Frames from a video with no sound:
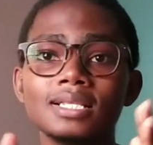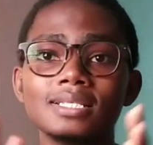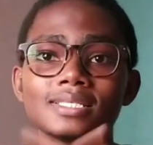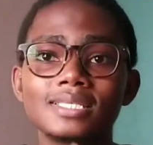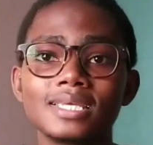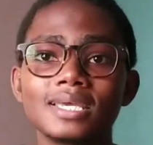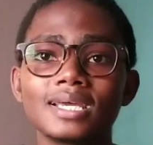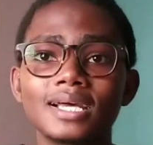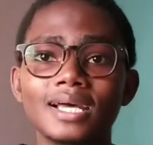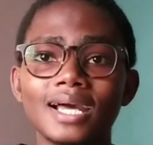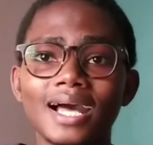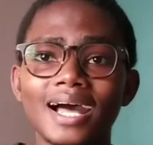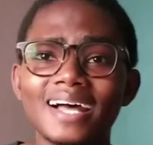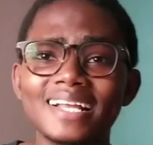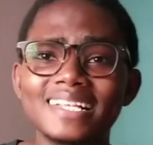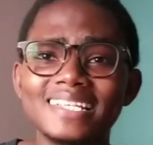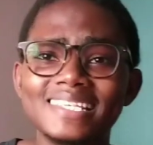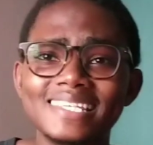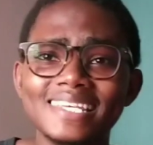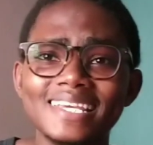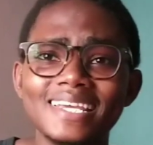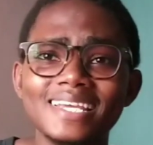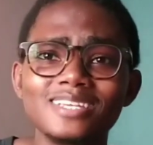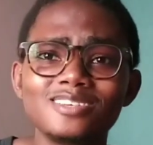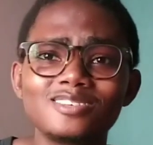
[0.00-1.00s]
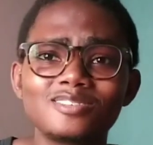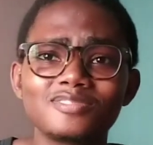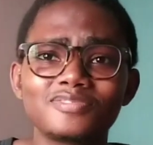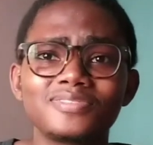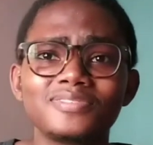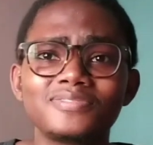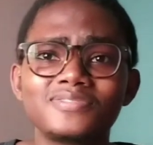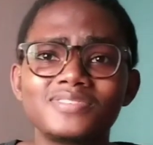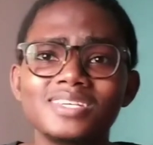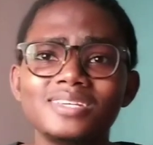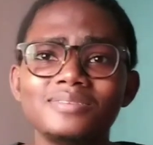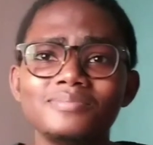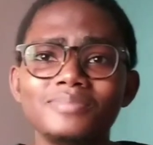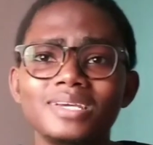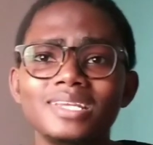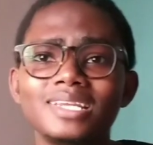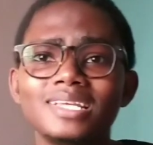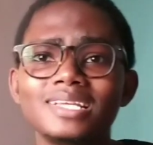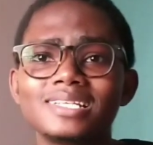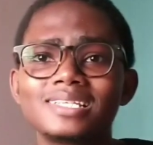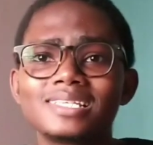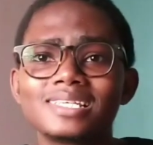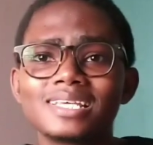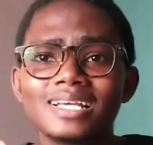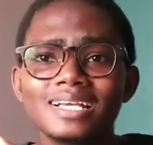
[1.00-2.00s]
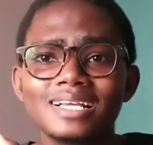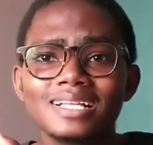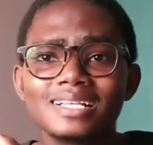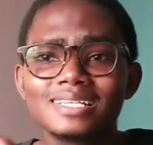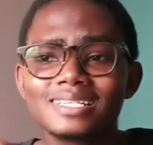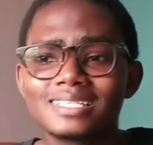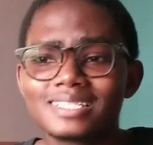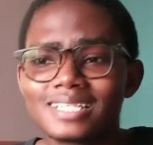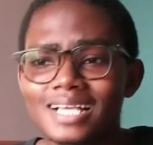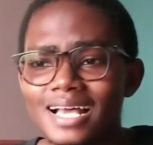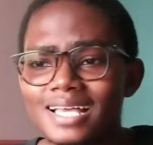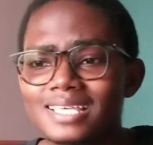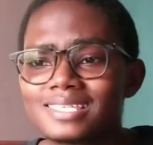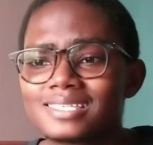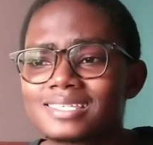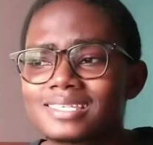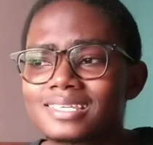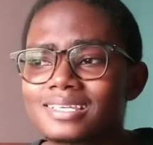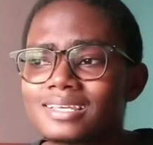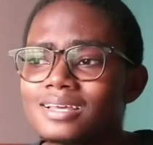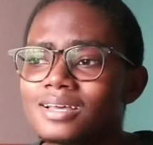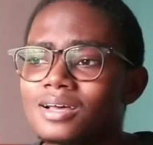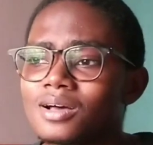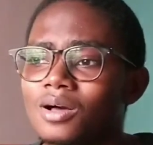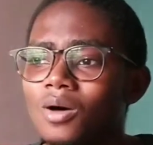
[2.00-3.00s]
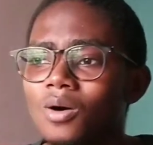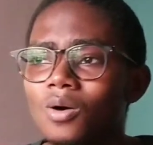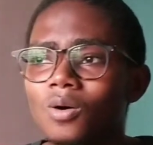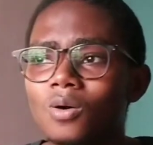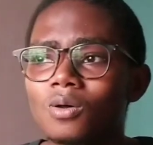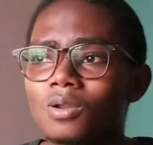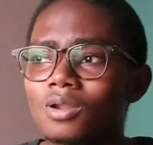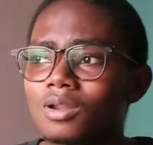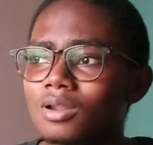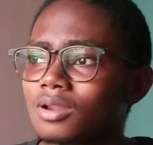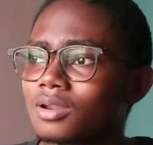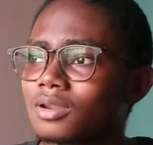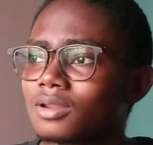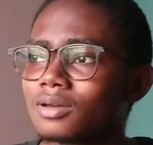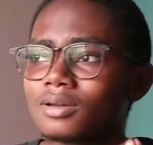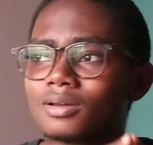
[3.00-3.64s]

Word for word: take a 10 to 15 minute task or